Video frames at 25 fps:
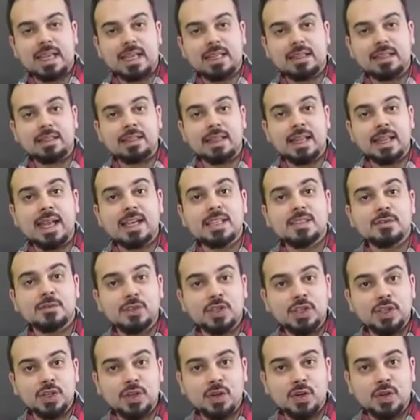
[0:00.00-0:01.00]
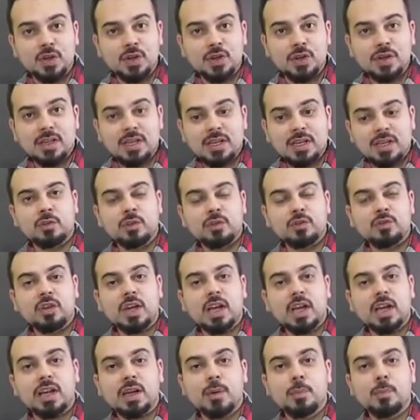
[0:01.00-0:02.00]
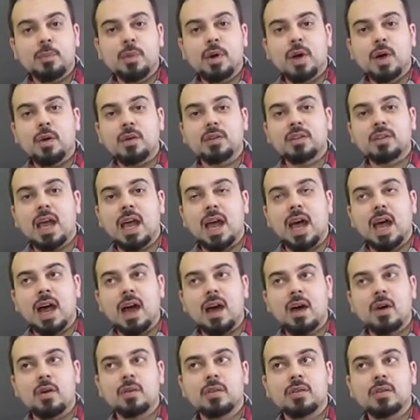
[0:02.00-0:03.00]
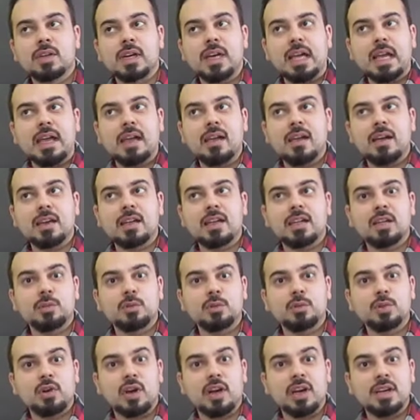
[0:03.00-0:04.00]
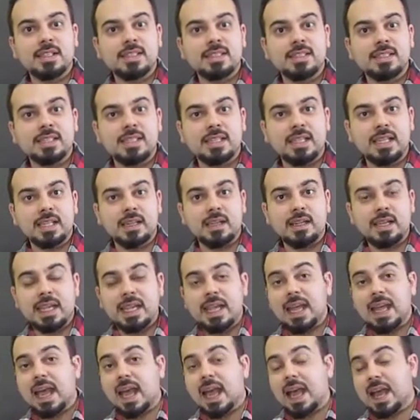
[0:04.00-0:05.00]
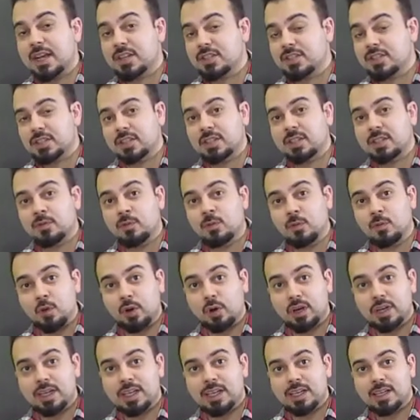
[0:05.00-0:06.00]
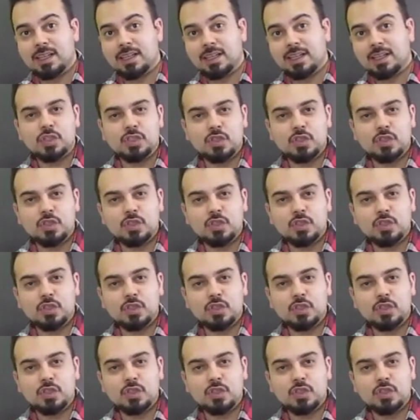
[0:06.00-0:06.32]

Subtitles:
In the next video, we will talk about how cryptocurrency actually work.